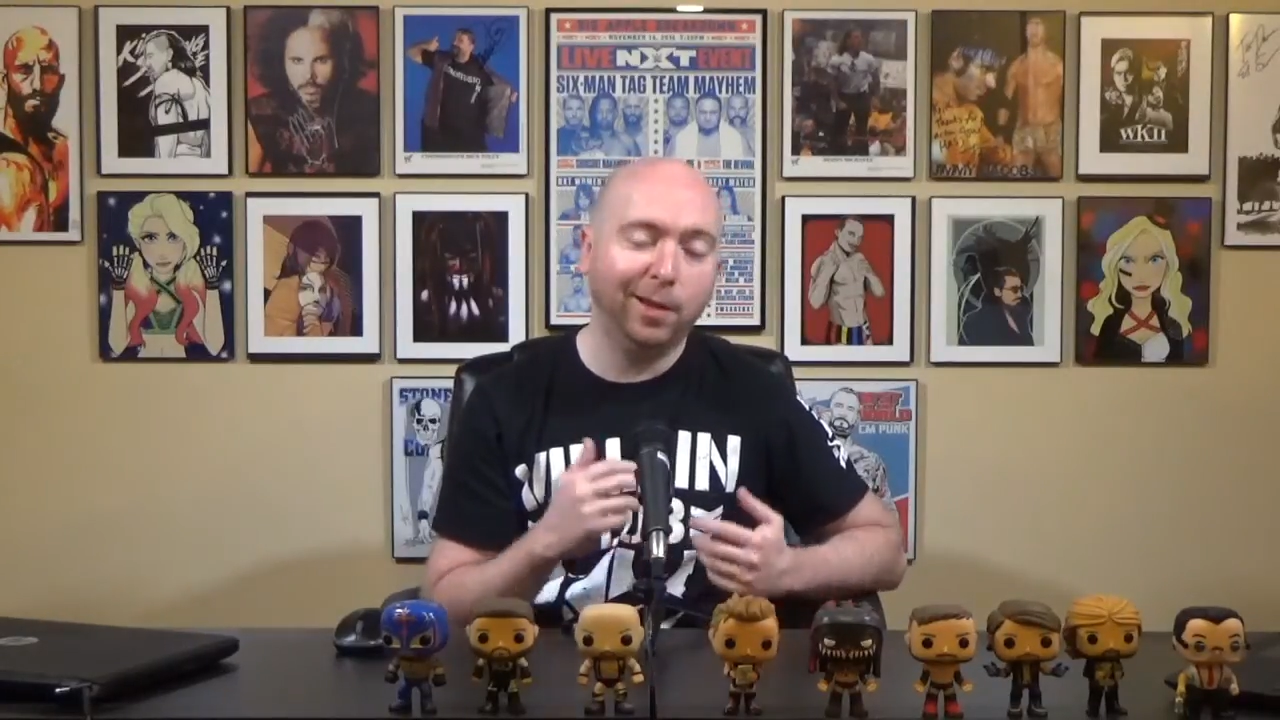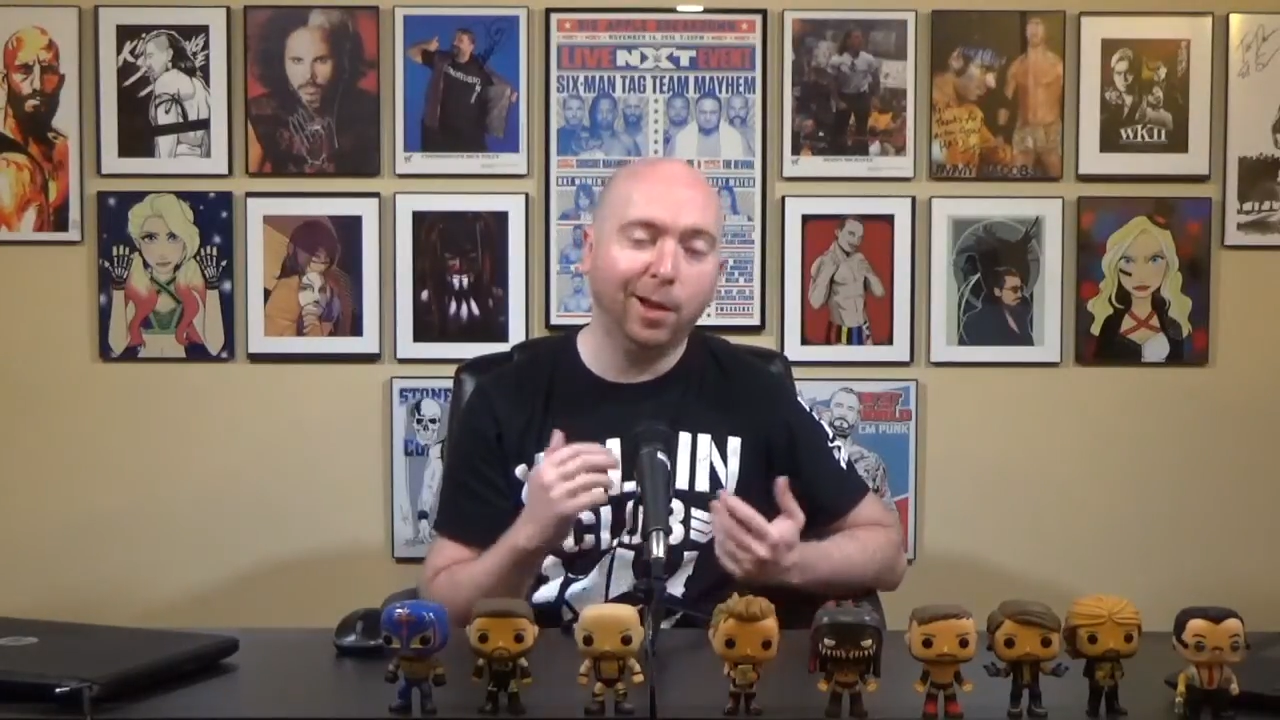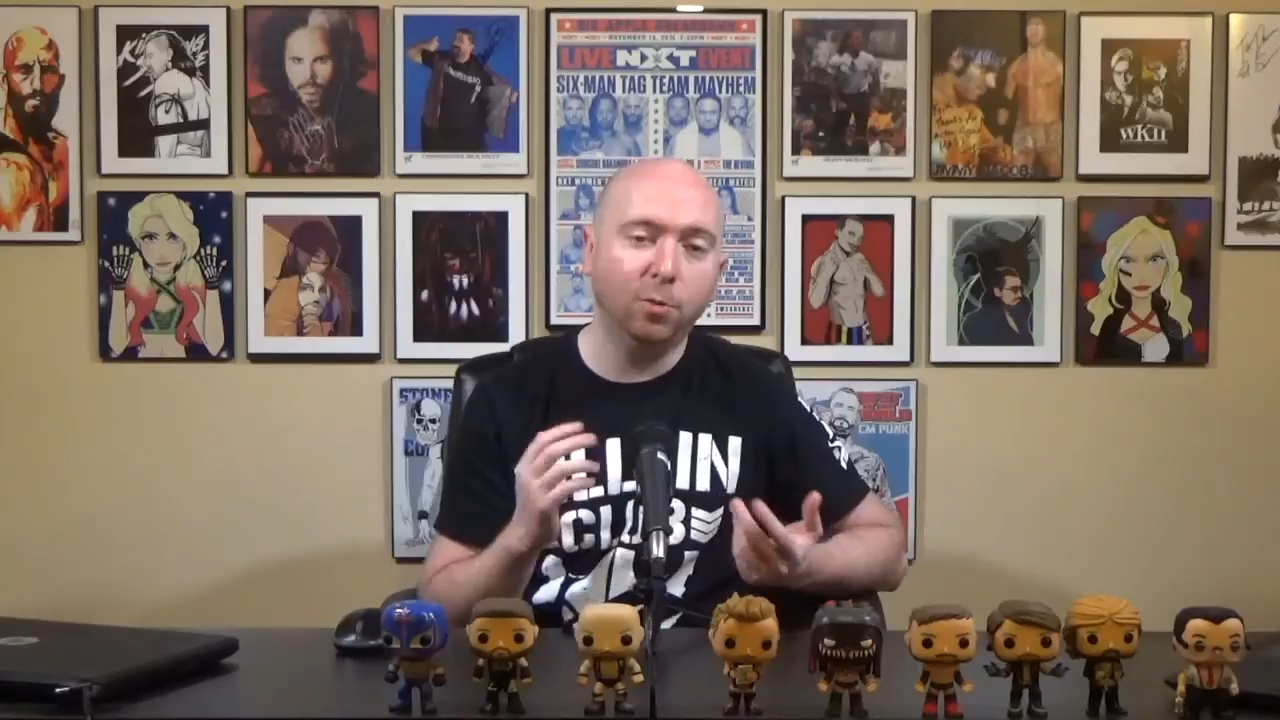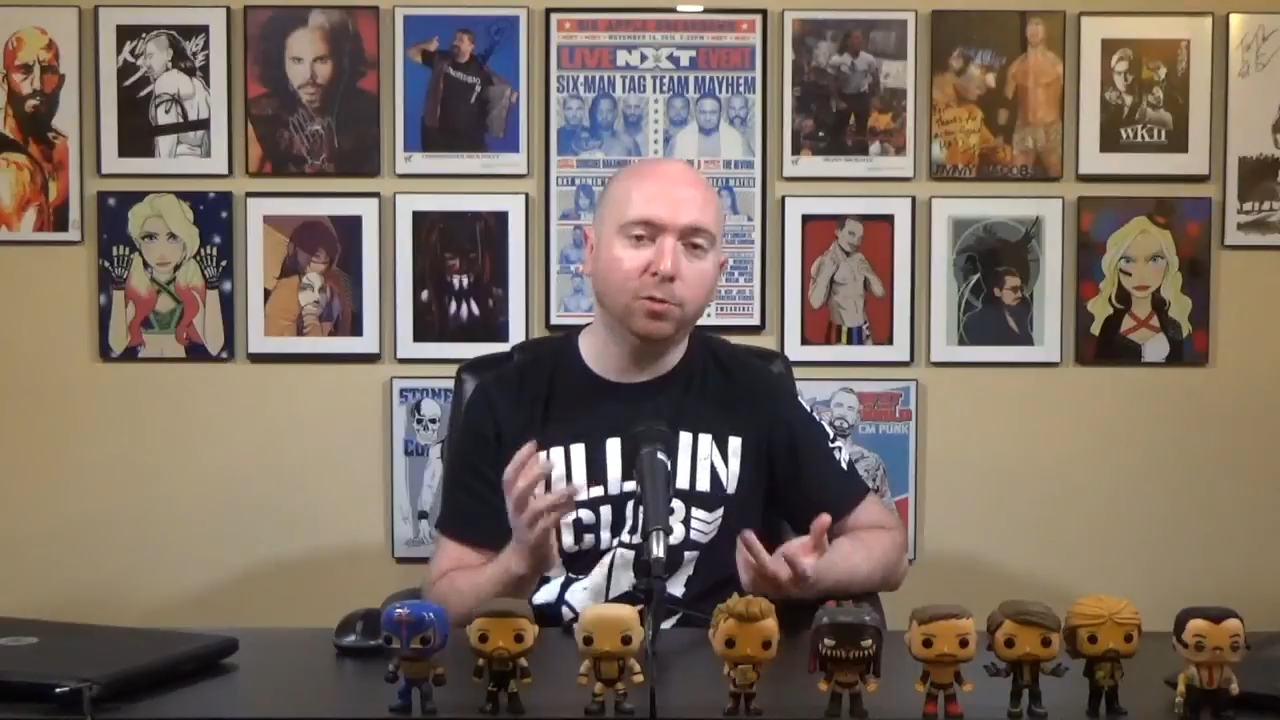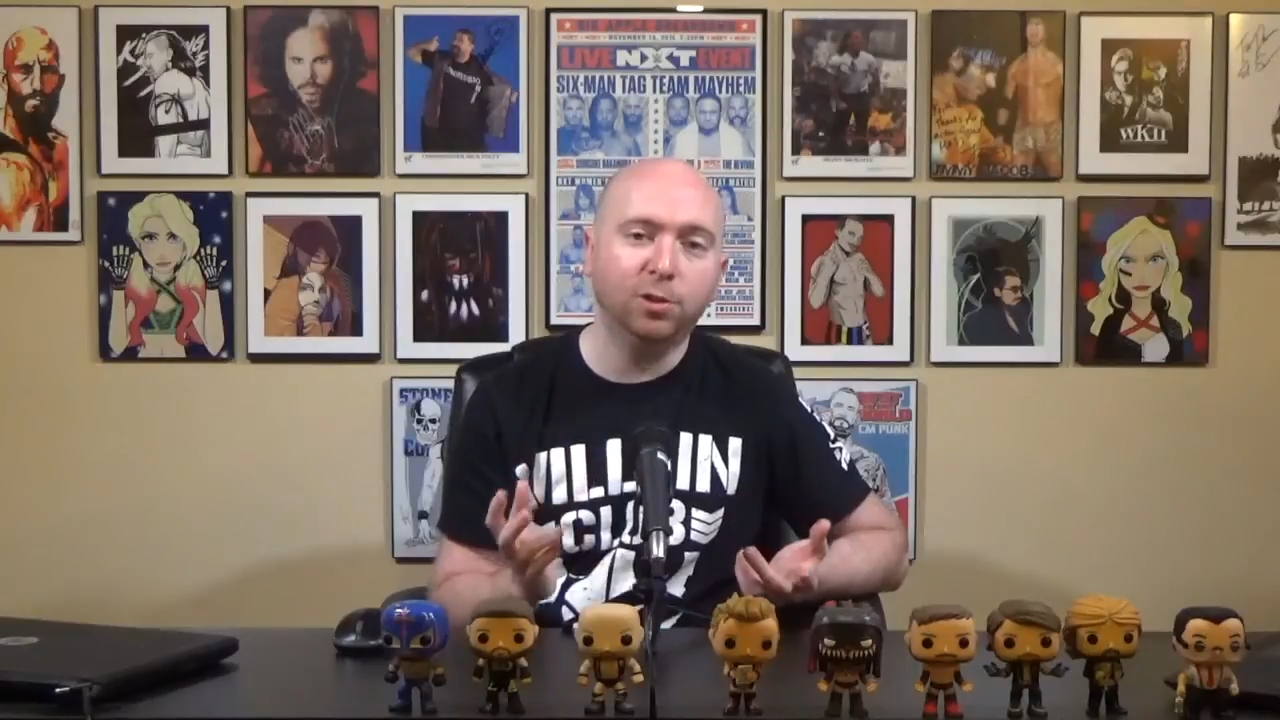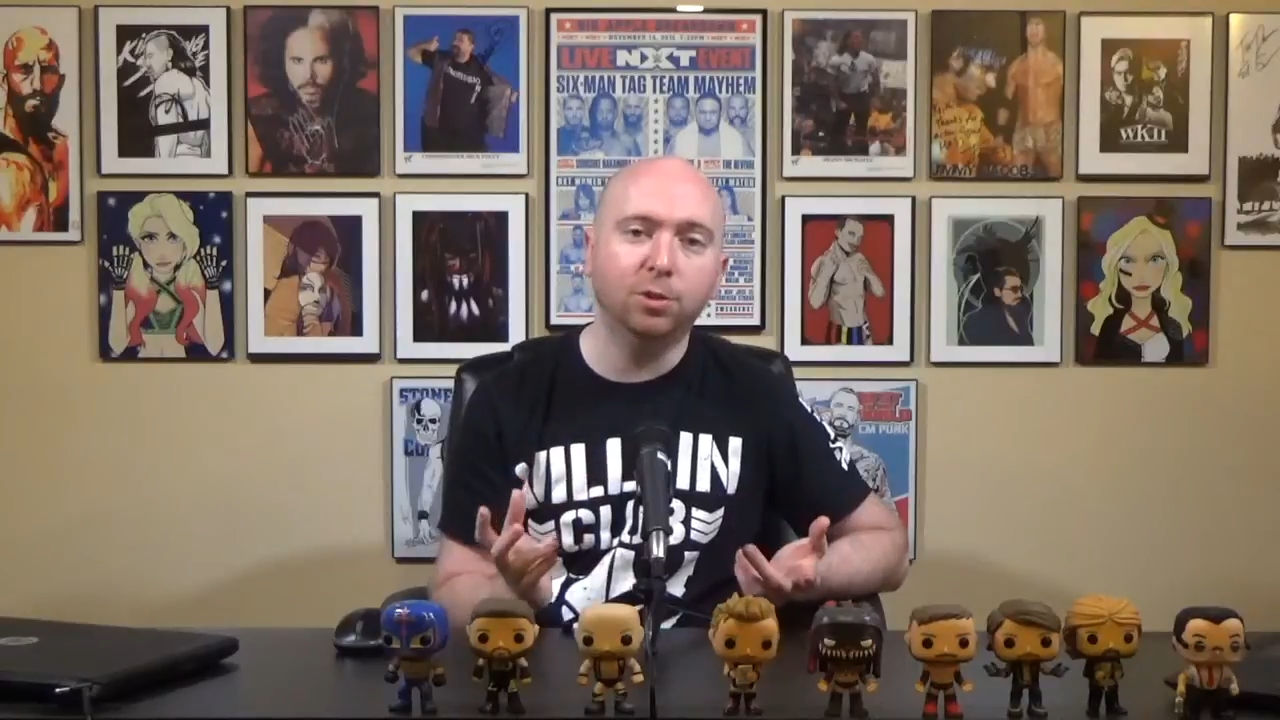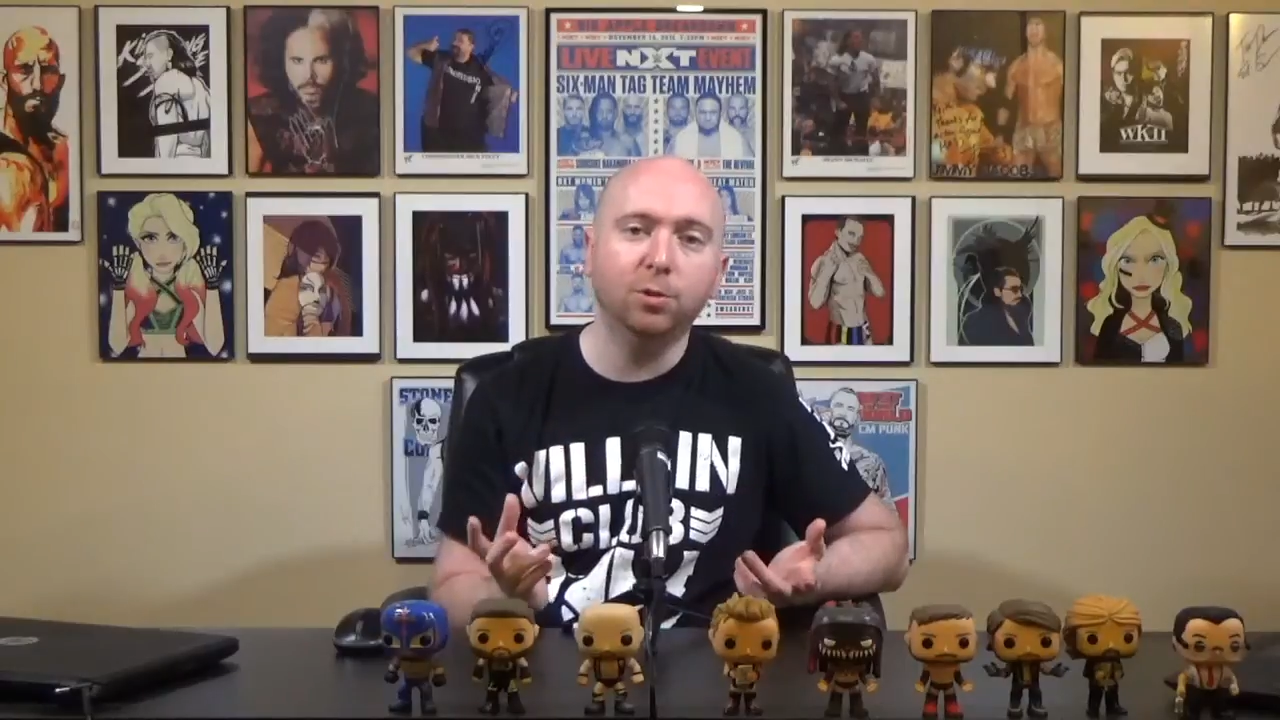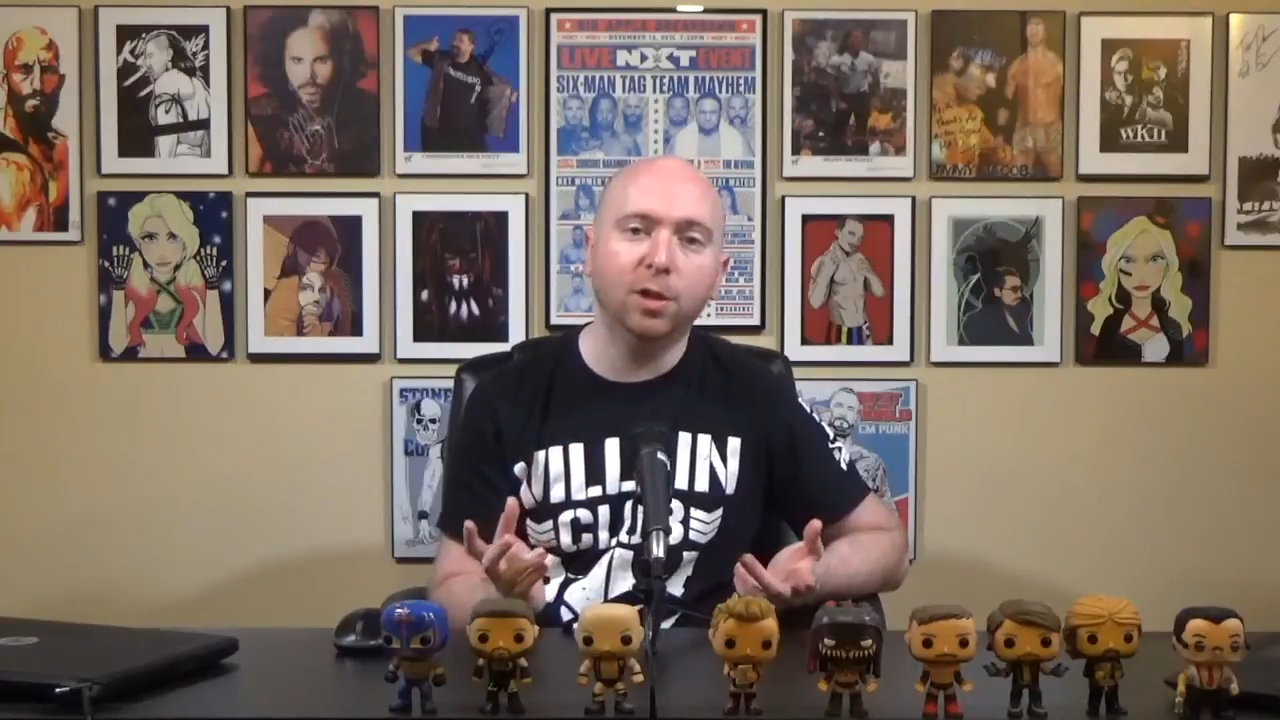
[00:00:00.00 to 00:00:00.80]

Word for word: I will see you